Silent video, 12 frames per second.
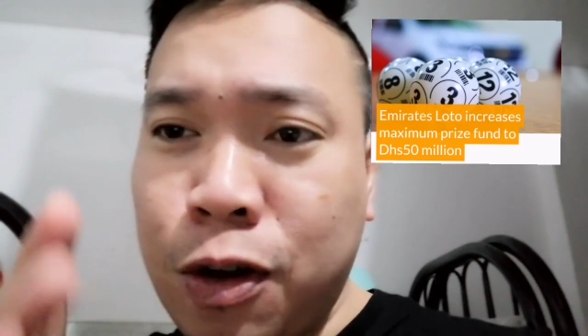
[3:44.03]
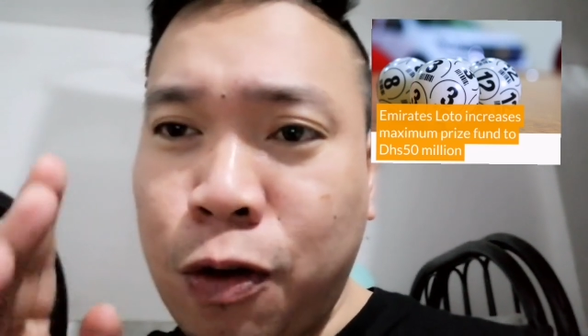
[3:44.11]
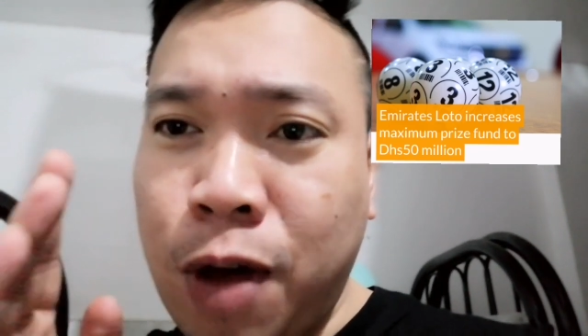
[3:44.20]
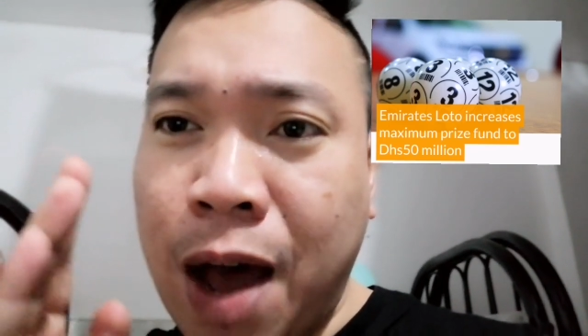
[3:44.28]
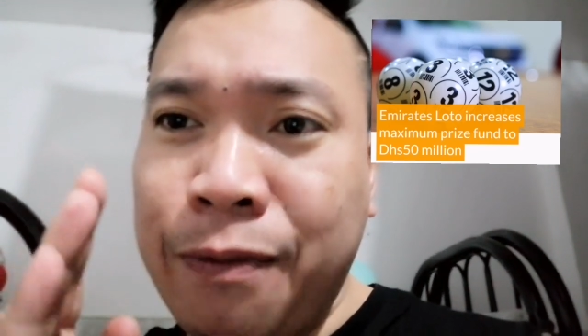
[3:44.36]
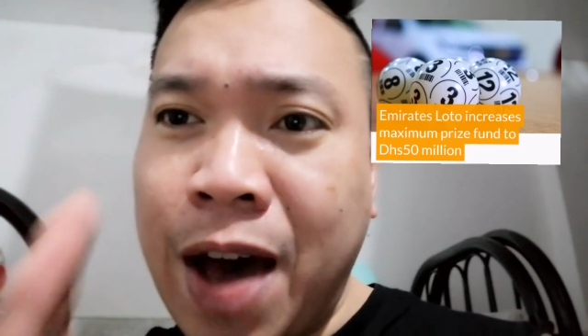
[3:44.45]

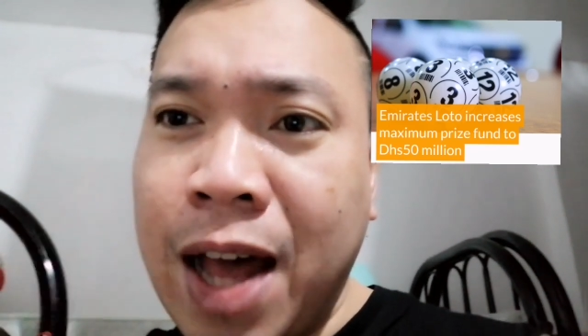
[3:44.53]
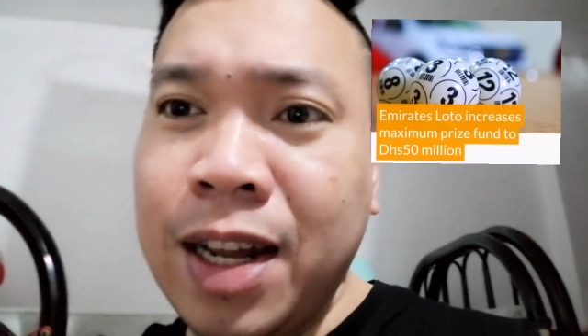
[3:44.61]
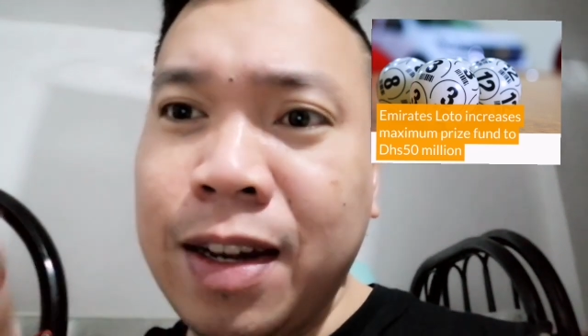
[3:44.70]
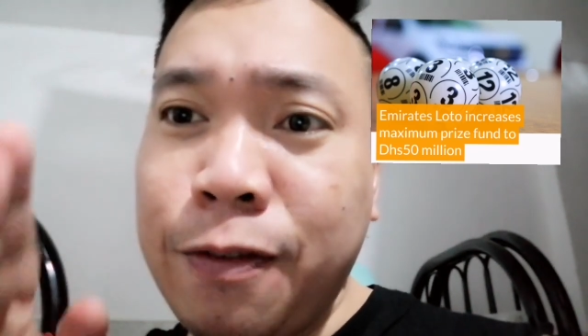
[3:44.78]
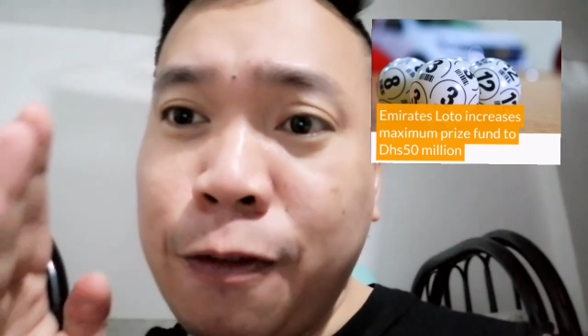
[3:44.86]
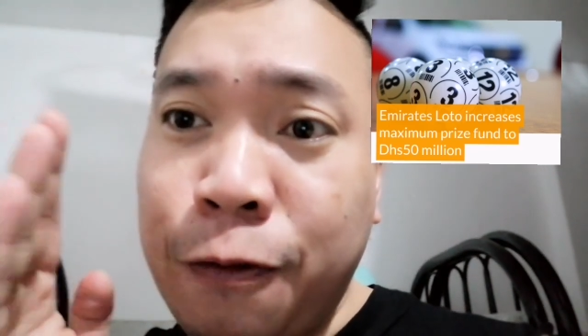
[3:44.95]
no a
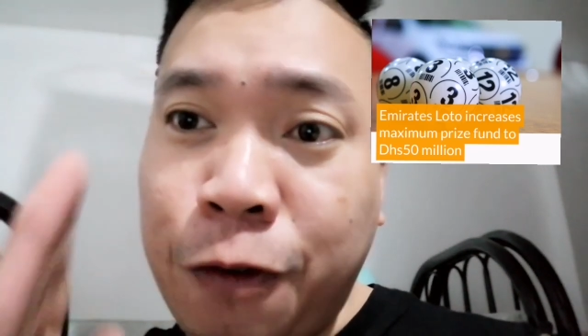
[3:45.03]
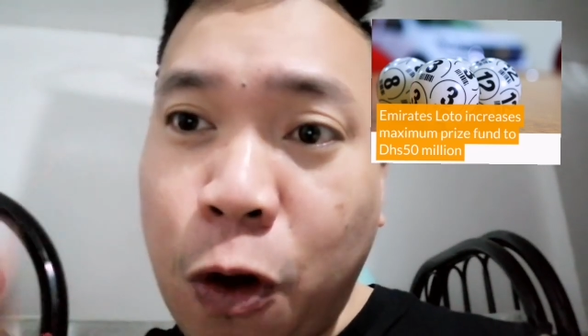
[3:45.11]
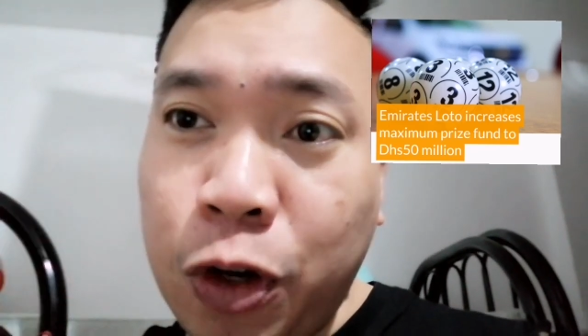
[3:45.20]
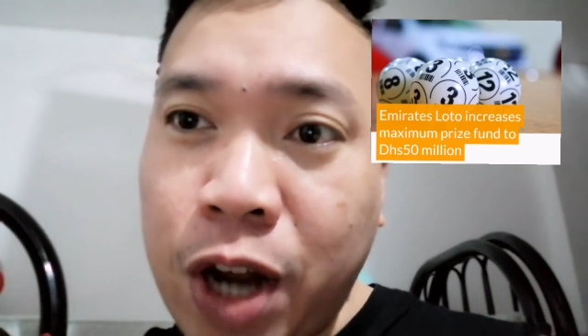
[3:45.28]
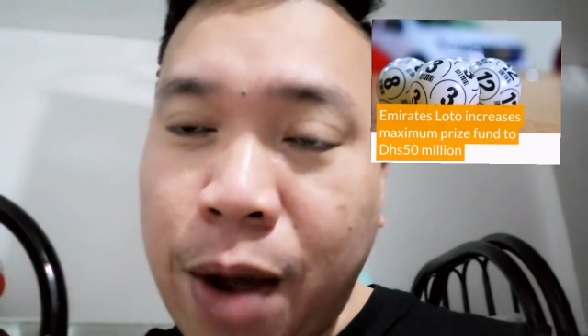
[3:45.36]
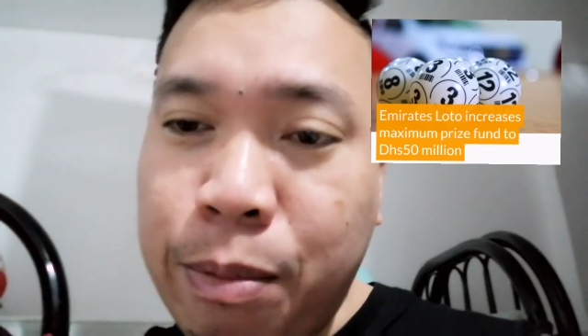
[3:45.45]
valid
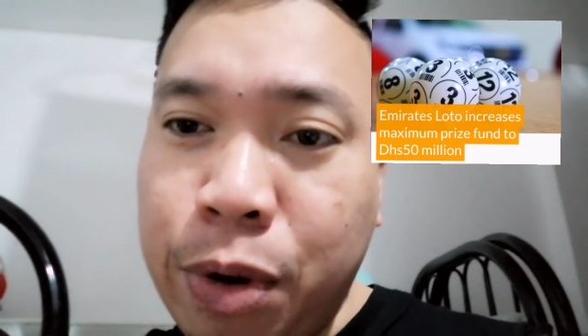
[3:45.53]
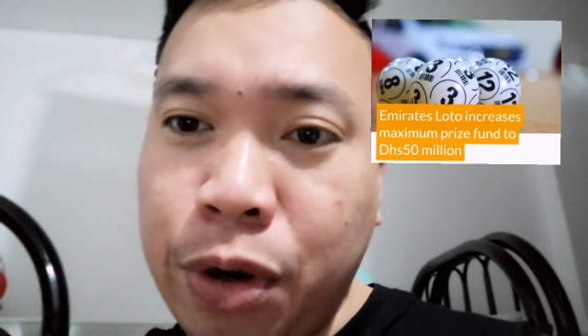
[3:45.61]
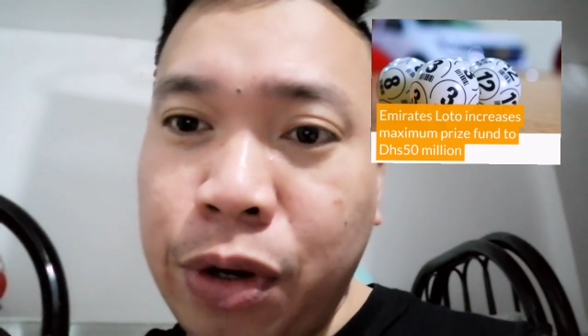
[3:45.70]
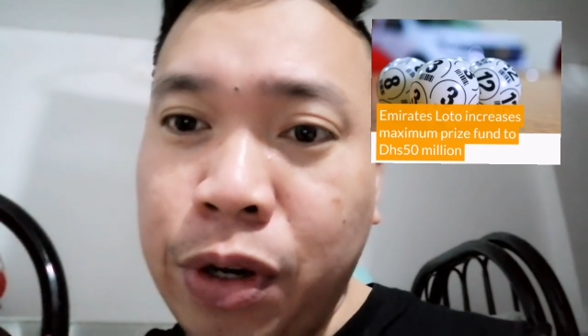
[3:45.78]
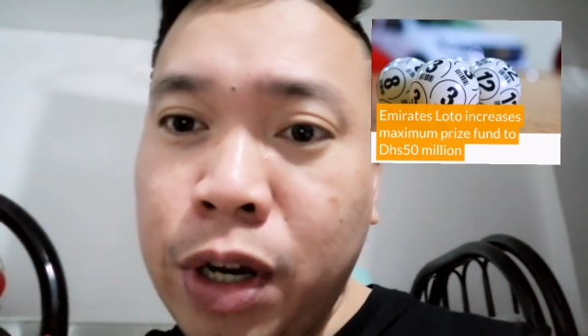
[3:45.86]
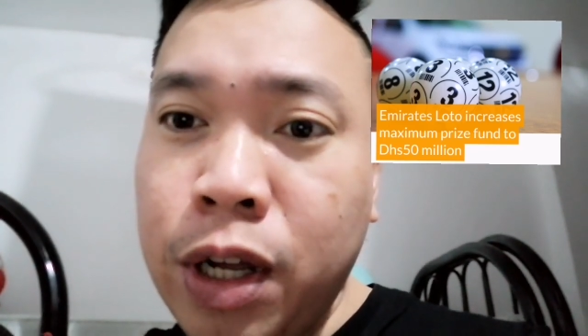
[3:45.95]
phone
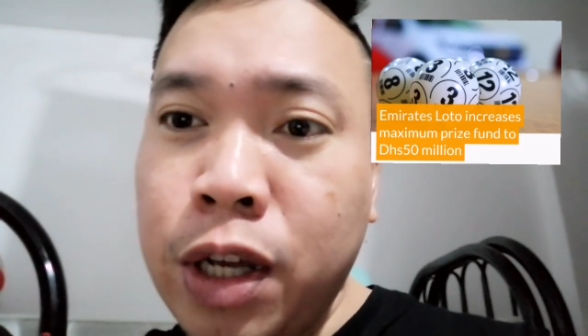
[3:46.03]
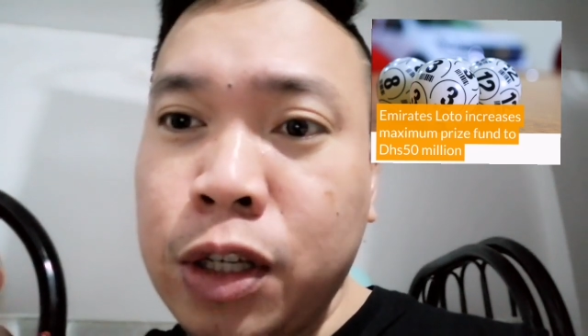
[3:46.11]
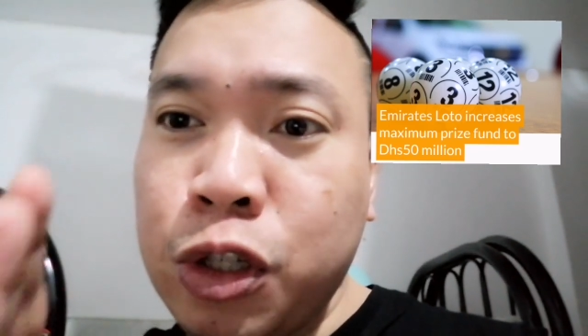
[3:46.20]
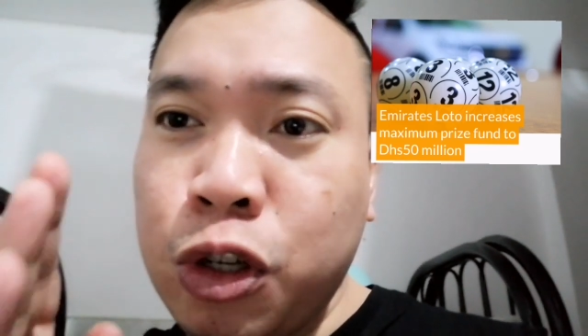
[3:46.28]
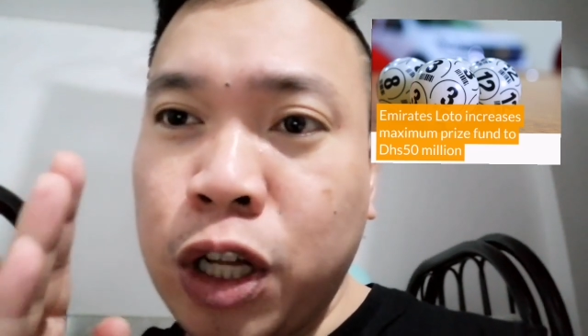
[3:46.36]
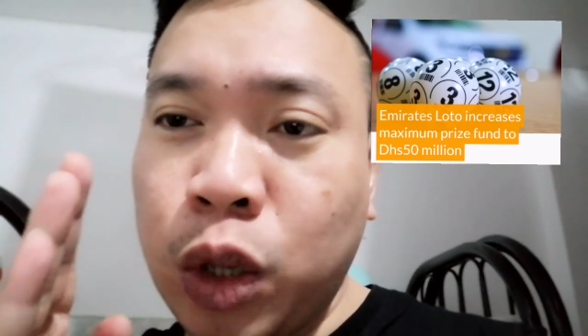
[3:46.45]
number
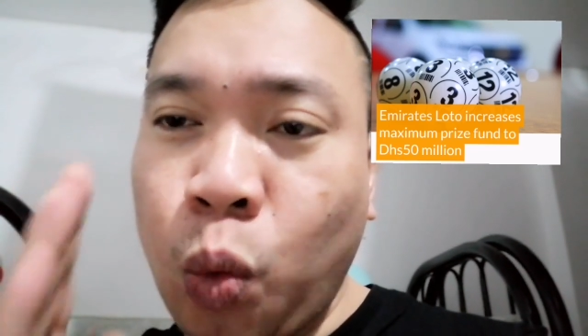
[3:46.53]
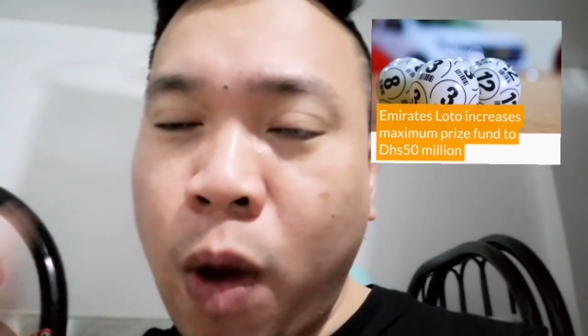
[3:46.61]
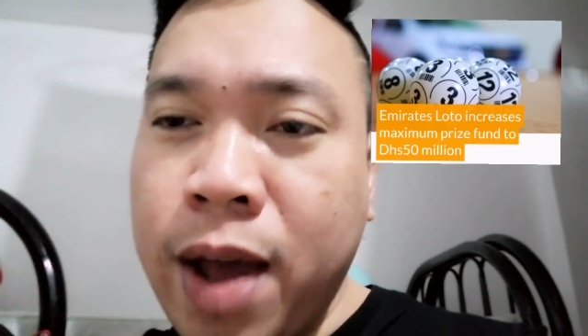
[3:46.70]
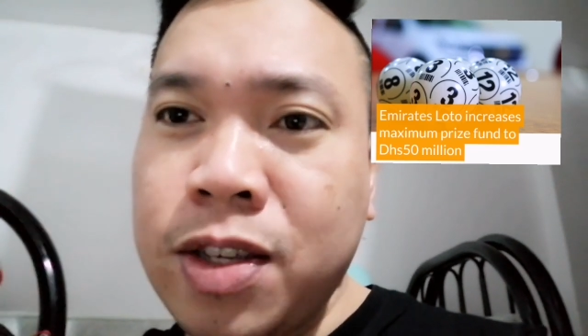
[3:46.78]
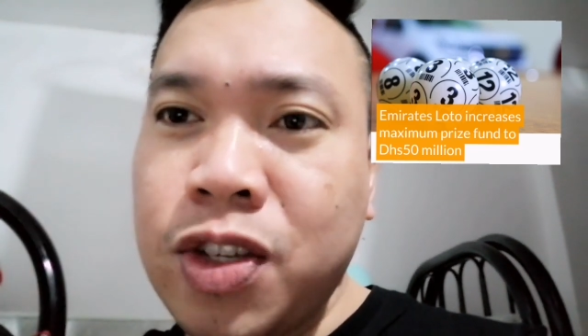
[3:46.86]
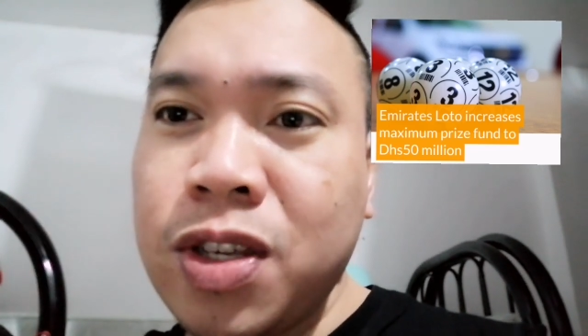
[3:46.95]
so that
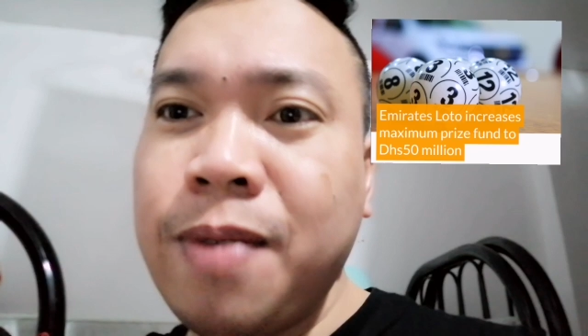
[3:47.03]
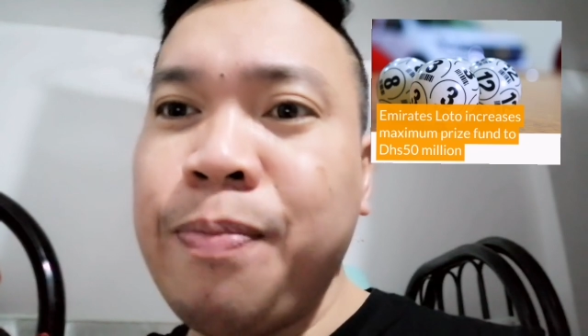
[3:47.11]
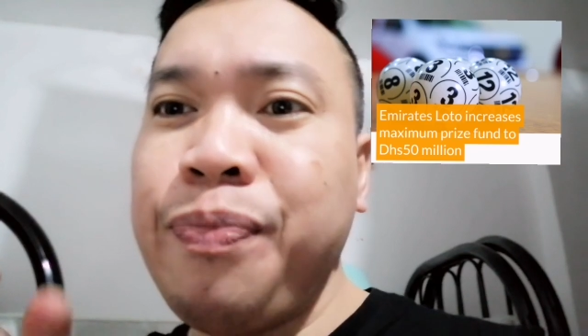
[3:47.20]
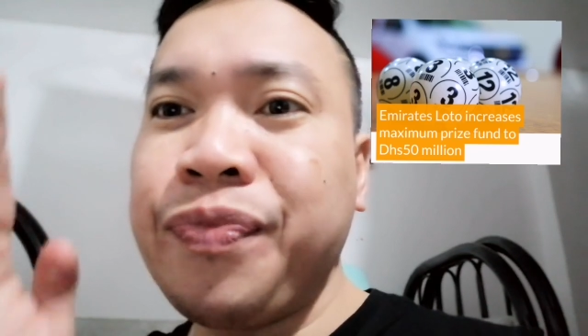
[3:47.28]
once